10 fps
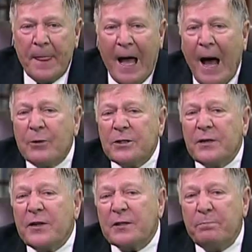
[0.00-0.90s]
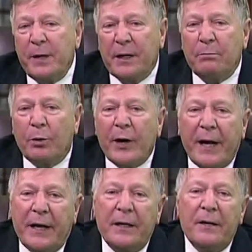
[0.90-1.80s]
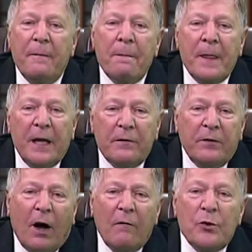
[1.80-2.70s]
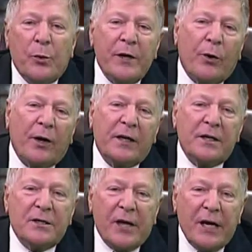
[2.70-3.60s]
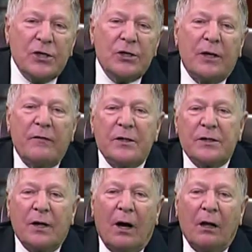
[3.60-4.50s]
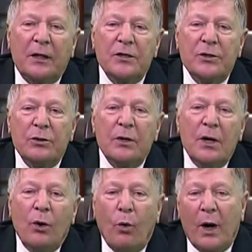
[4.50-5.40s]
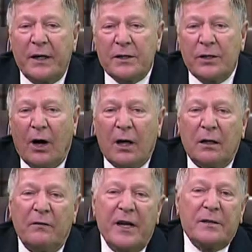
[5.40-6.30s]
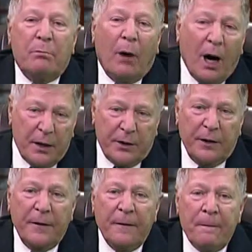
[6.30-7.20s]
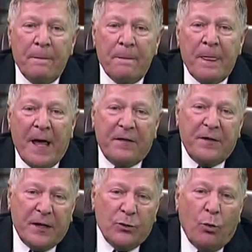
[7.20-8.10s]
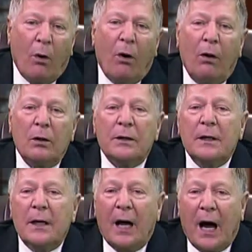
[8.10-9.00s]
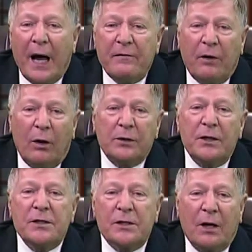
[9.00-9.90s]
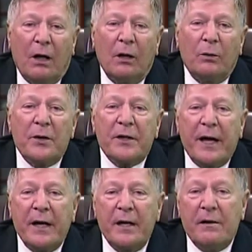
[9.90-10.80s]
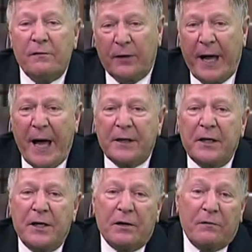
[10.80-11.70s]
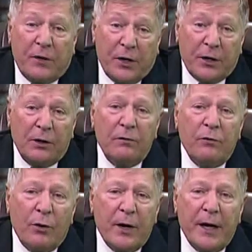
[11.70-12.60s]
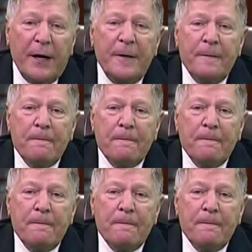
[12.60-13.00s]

Housing this big brain involved the reorganization of the skull into what is thought of as modern, a thin-walled, high-vaulted skull with a flat and near vertical forehead.